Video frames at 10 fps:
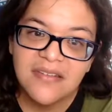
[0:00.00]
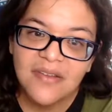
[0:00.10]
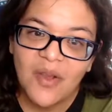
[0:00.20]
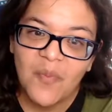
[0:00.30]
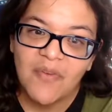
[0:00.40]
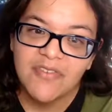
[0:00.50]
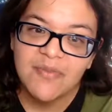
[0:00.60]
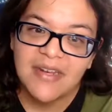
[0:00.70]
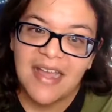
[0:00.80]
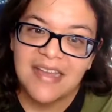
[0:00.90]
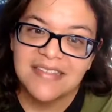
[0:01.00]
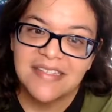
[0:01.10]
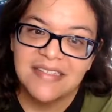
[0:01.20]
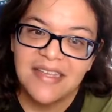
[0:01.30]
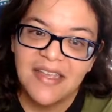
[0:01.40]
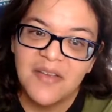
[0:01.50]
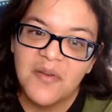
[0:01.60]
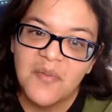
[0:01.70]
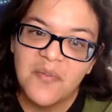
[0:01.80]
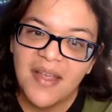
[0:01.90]
So I hope everybody has a good day.
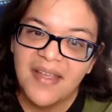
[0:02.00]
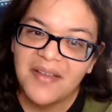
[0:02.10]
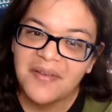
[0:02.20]
Bye.